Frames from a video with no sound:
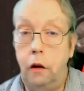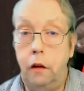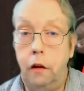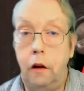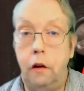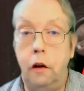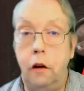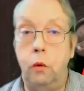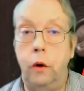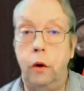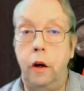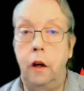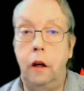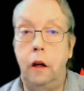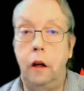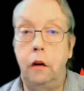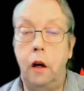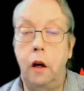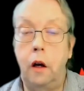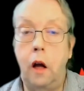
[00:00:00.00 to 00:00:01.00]
This is you
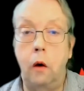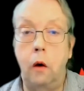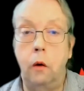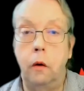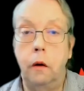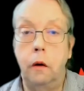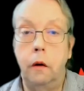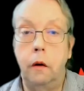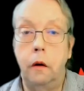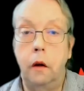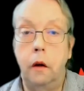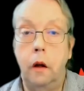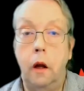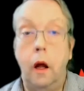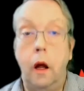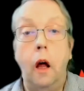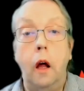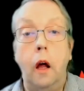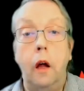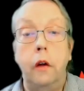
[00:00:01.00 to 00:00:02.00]
need to know.
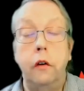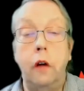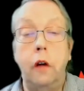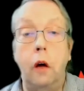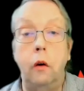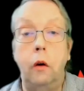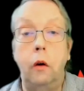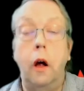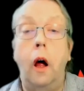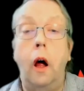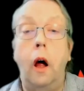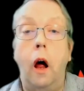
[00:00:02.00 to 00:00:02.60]
So,